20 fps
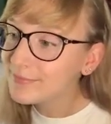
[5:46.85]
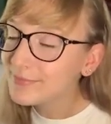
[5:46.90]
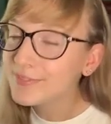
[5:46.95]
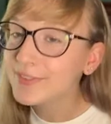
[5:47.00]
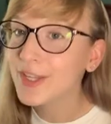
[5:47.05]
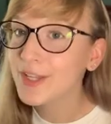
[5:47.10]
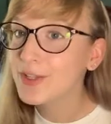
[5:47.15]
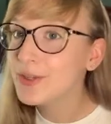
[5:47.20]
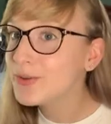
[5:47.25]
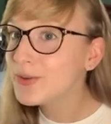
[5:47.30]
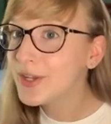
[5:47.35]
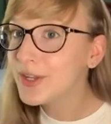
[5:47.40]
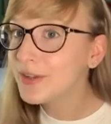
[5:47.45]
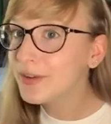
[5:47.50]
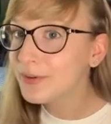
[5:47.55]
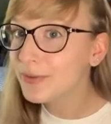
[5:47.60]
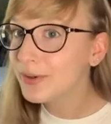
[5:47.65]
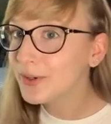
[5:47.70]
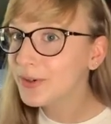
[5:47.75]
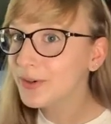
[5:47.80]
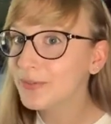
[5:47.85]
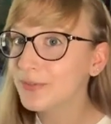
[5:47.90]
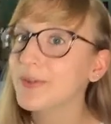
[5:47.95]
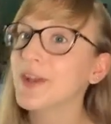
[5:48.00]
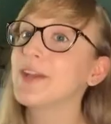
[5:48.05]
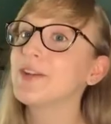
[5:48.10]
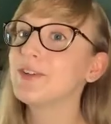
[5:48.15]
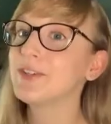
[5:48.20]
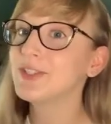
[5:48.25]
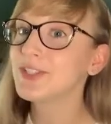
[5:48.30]
then you can grill,
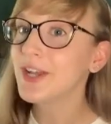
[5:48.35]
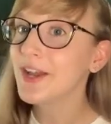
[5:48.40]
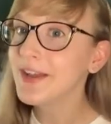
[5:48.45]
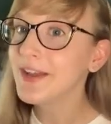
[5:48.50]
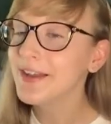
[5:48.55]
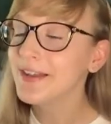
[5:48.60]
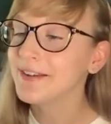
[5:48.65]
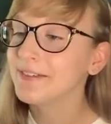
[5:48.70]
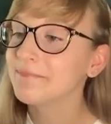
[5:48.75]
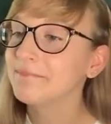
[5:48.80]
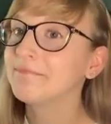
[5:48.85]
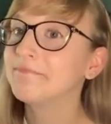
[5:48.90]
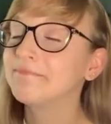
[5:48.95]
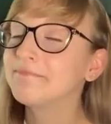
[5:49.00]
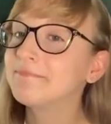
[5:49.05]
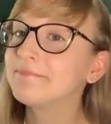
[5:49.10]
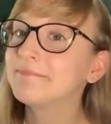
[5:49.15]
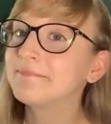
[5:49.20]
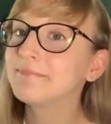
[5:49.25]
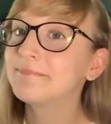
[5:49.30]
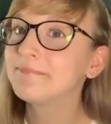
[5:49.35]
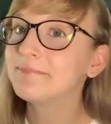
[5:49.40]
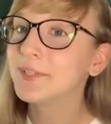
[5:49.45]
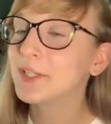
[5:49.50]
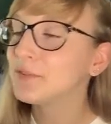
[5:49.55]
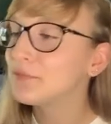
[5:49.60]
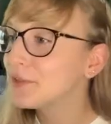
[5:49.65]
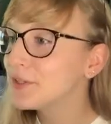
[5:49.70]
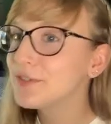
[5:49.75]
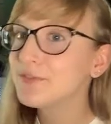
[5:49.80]
rain or shine.
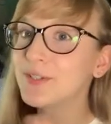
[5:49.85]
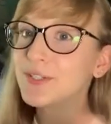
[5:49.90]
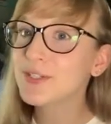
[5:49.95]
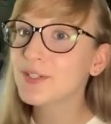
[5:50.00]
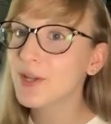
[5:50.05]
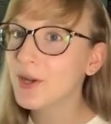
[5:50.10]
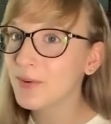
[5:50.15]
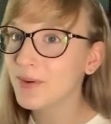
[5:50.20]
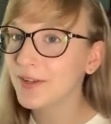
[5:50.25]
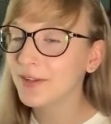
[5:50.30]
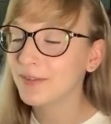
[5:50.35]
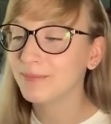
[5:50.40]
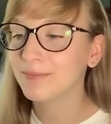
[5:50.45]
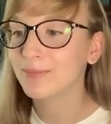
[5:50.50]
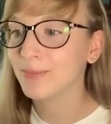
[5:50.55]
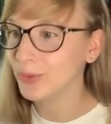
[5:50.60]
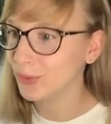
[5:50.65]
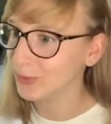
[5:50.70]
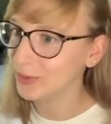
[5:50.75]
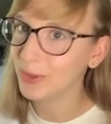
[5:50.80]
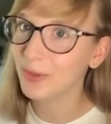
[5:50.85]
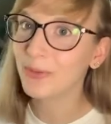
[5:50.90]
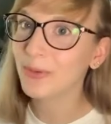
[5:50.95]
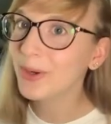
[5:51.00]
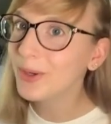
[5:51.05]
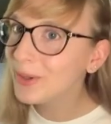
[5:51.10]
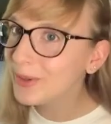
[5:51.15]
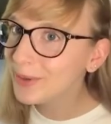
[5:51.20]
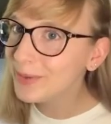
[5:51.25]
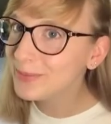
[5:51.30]
Even if it's snowing, you can
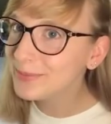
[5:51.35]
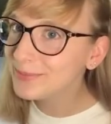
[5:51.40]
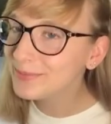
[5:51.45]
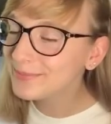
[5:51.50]
grill.